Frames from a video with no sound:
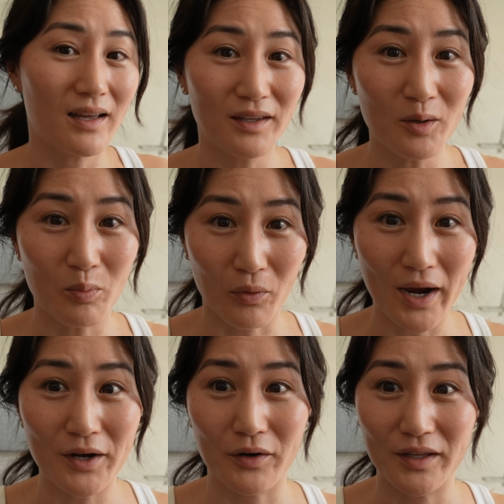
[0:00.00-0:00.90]
a little
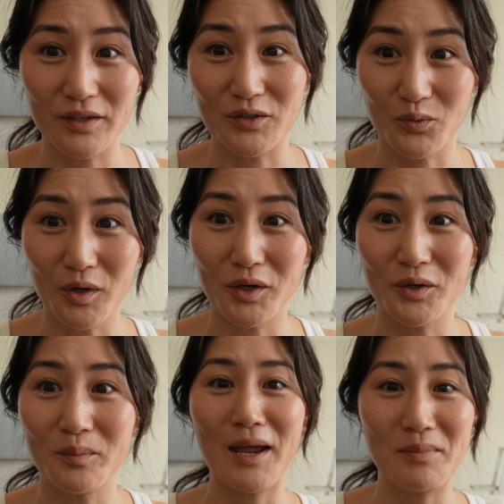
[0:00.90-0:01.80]
brighter in this
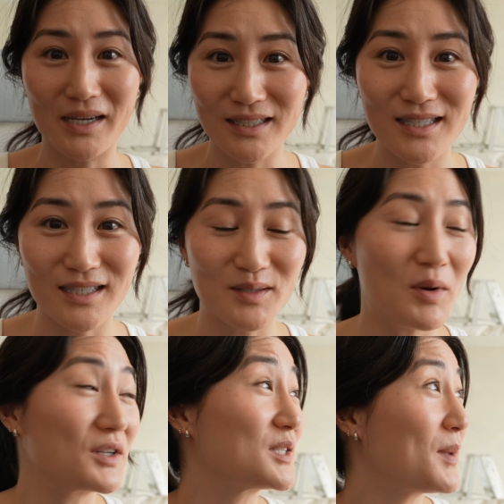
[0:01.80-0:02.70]
room. And because it's a
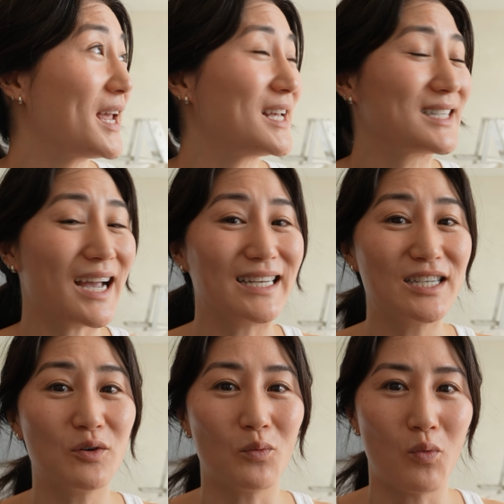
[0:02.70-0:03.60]
small space, I
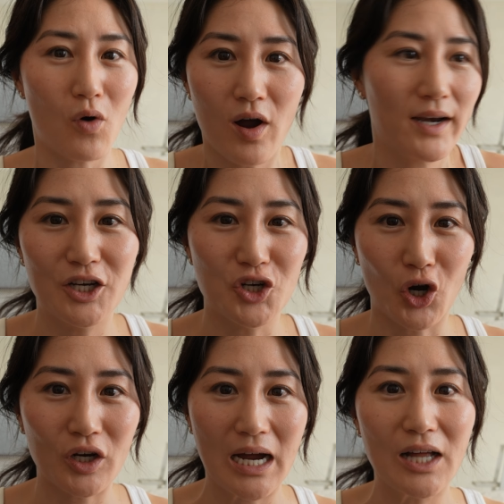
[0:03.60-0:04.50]
didn't want a
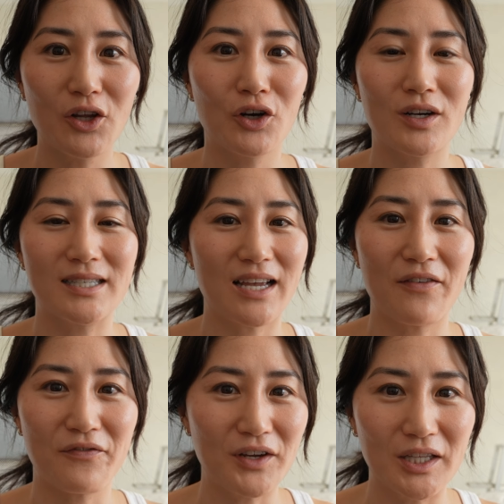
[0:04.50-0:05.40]
dark color because I
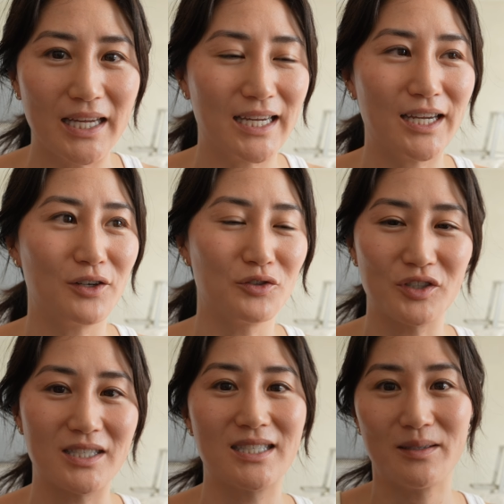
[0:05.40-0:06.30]
feel like it'll
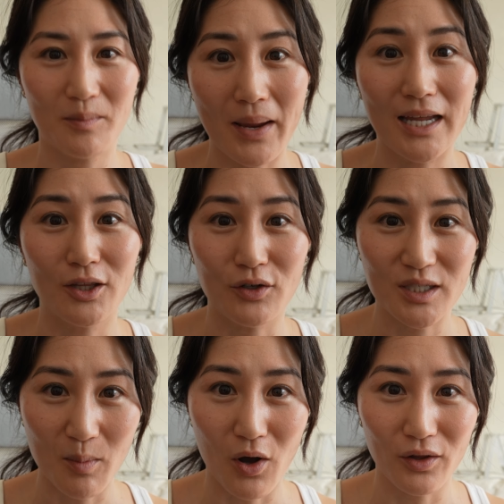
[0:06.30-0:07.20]
just make it look
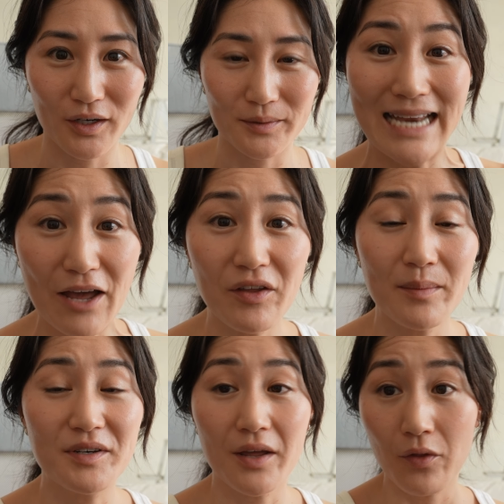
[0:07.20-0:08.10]
smaller. Now that
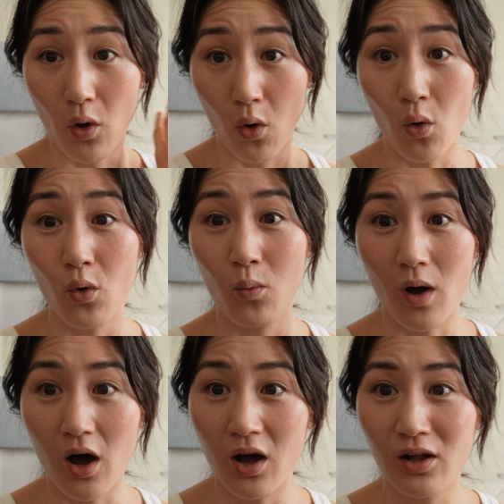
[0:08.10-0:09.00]
I'm done the whole
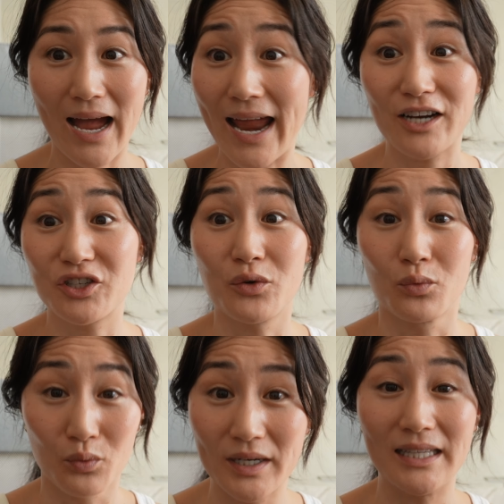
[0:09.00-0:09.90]
wall, I actually
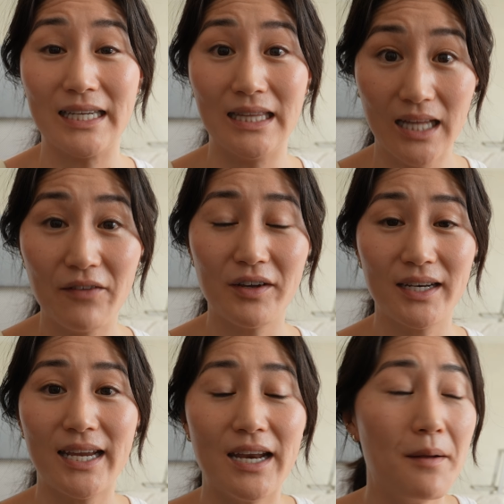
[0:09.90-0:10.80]
really love
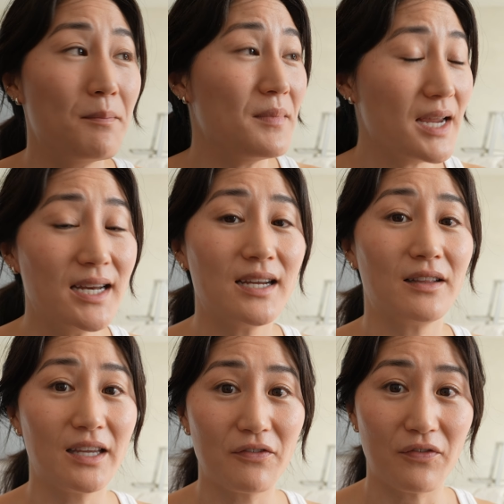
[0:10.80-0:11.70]
it. It
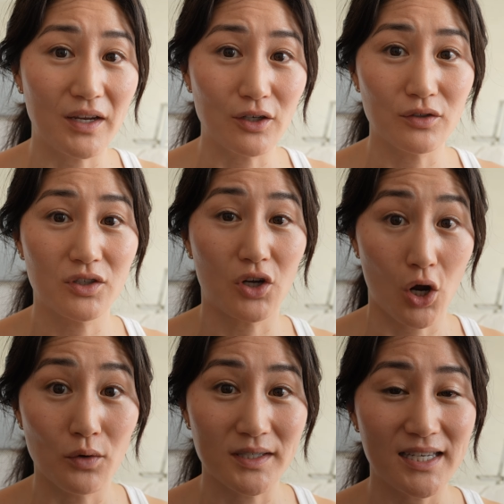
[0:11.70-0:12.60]
immediately feels
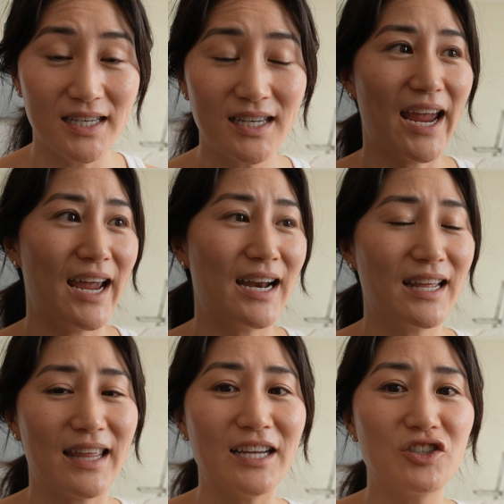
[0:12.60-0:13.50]
cozy, and I
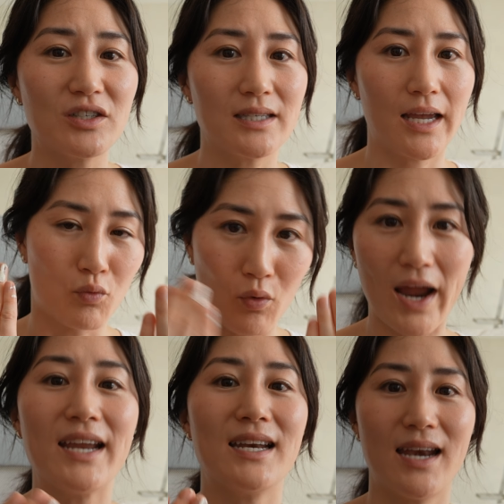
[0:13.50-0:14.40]
think just like
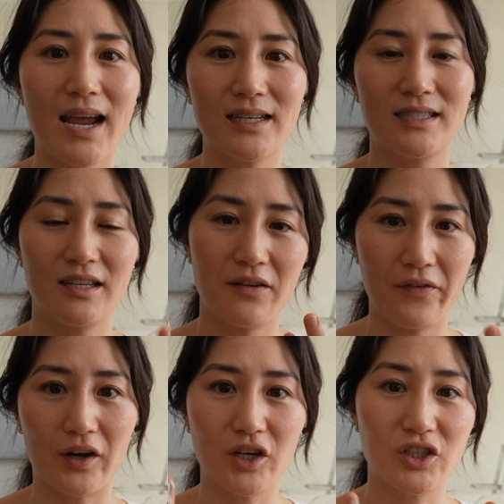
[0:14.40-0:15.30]
right next to the
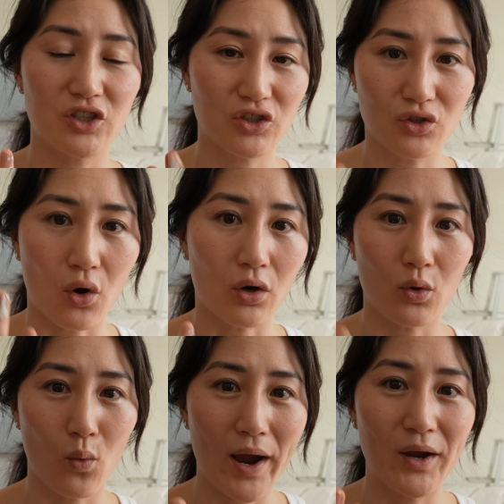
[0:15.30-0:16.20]
very
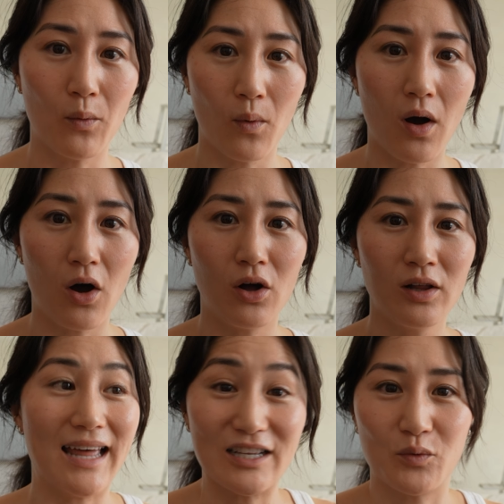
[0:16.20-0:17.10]
stark white wall,
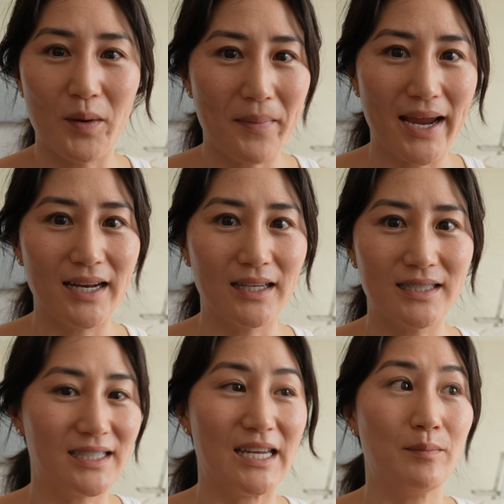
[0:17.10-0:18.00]
that's what made it
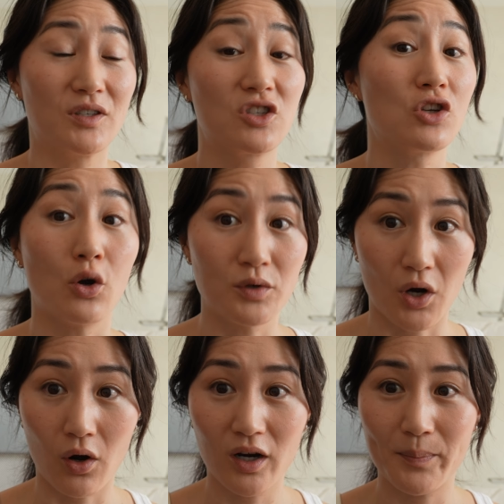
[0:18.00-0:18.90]
seem so
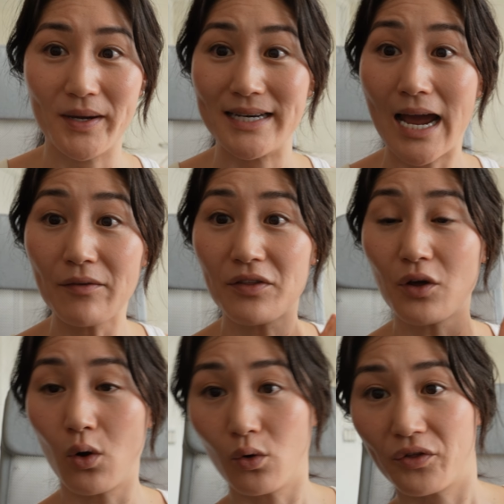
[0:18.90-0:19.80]
dark. But now that
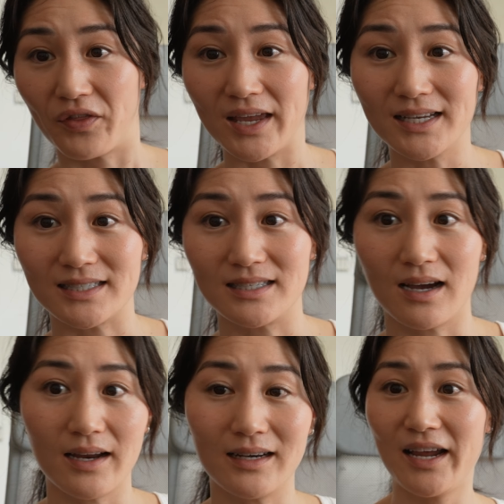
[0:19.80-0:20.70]
the whole thing is
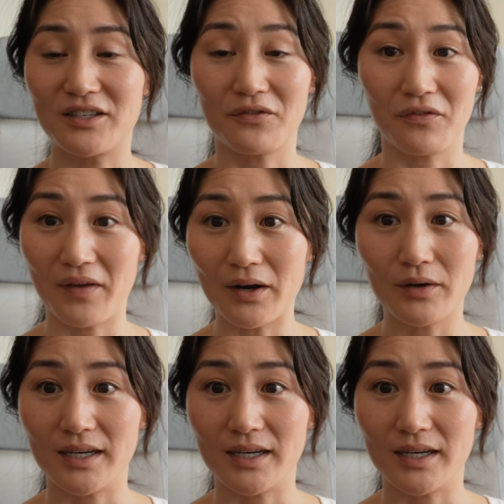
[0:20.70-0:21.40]
done, it's very